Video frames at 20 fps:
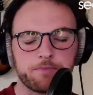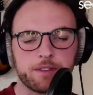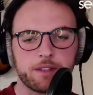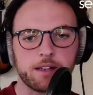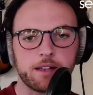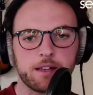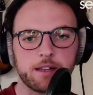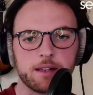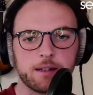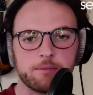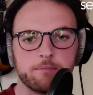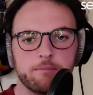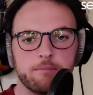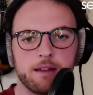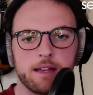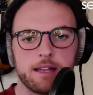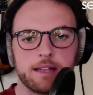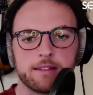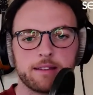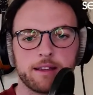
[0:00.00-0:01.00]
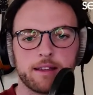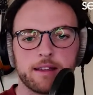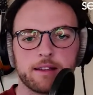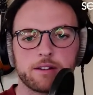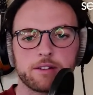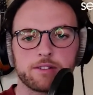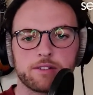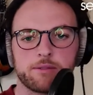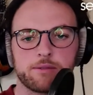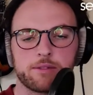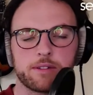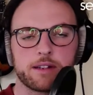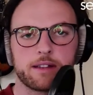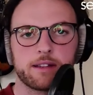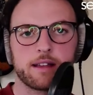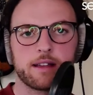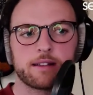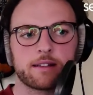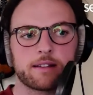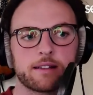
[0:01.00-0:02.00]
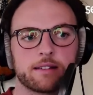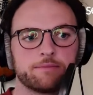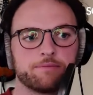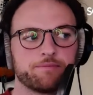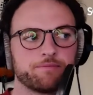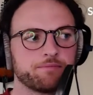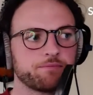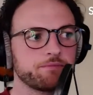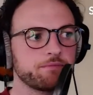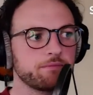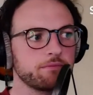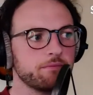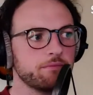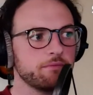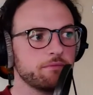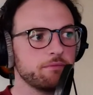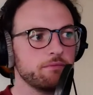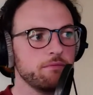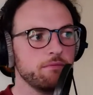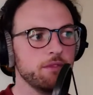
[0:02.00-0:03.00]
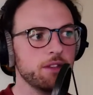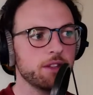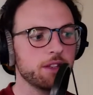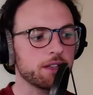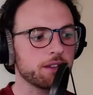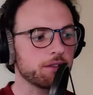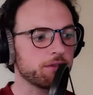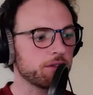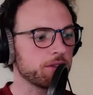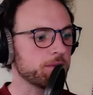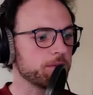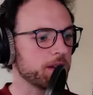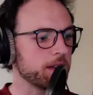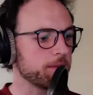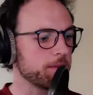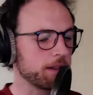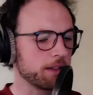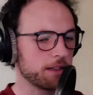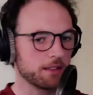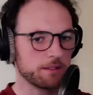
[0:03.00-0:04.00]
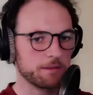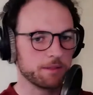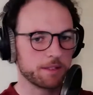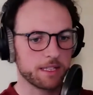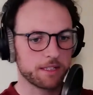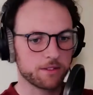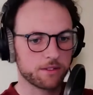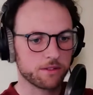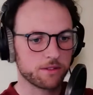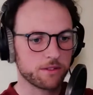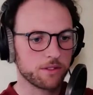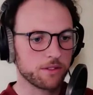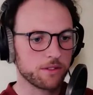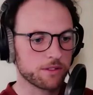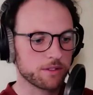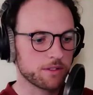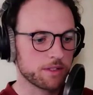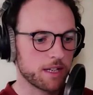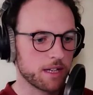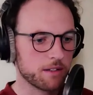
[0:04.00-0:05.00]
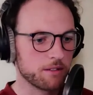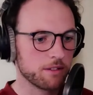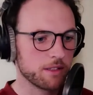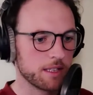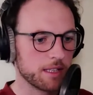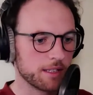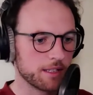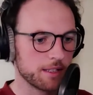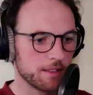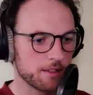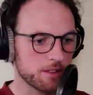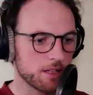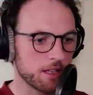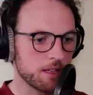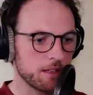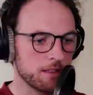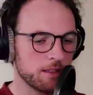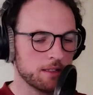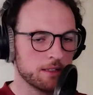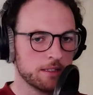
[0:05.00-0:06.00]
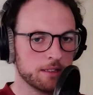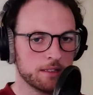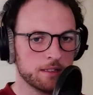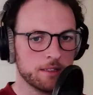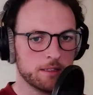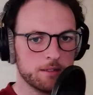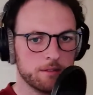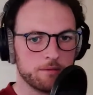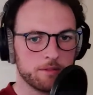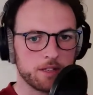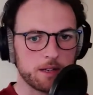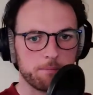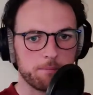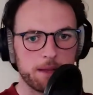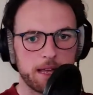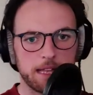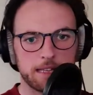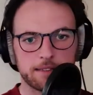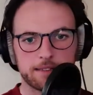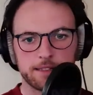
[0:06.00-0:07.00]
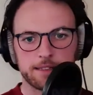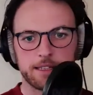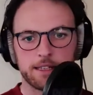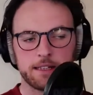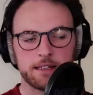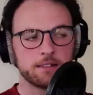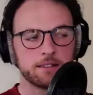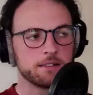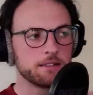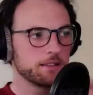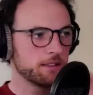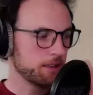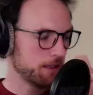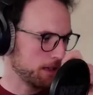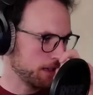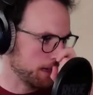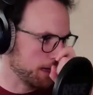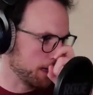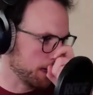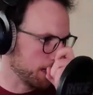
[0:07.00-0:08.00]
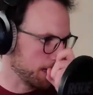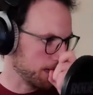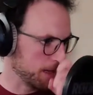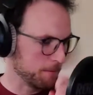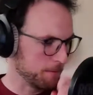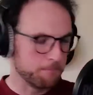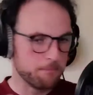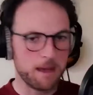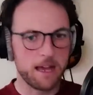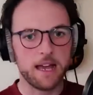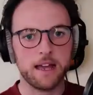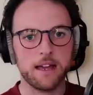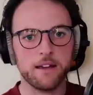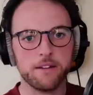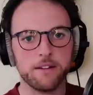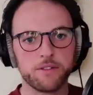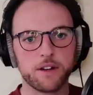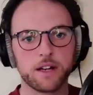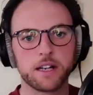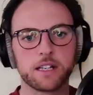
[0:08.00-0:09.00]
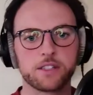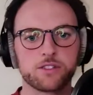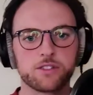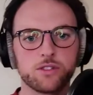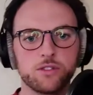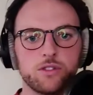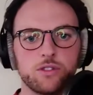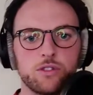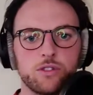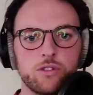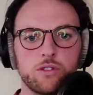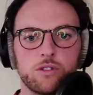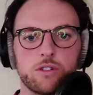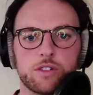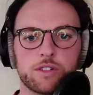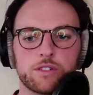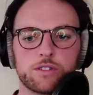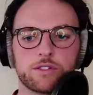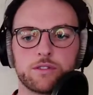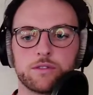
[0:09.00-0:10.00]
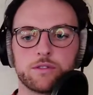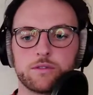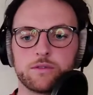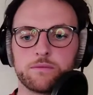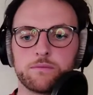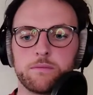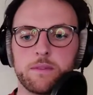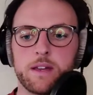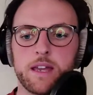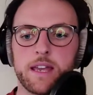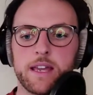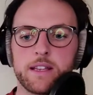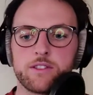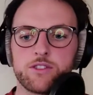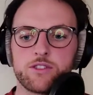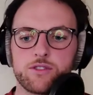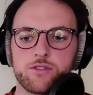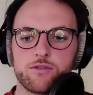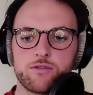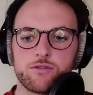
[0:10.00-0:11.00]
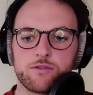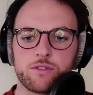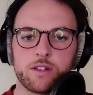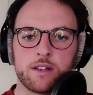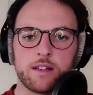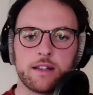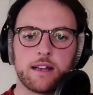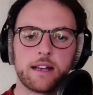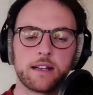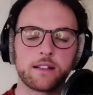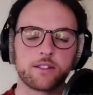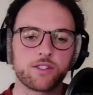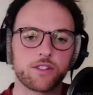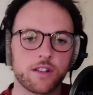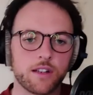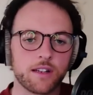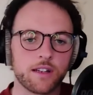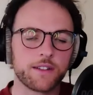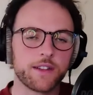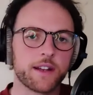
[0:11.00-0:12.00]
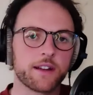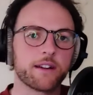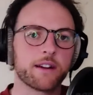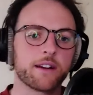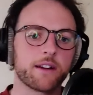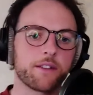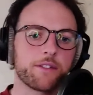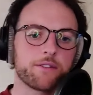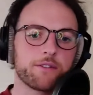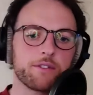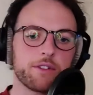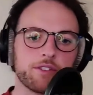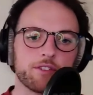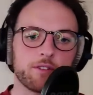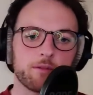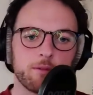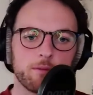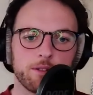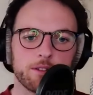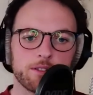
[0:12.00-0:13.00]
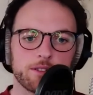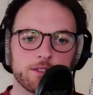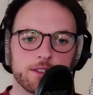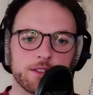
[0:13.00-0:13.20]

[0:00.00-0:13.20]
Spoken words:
May Day or something like that. Yeah, the May bank holiday weekend. So Tusan, Taura, Linn and Cha. We got Beltana, Mehev, agus Úl. So May, June and July there are 3 summer months.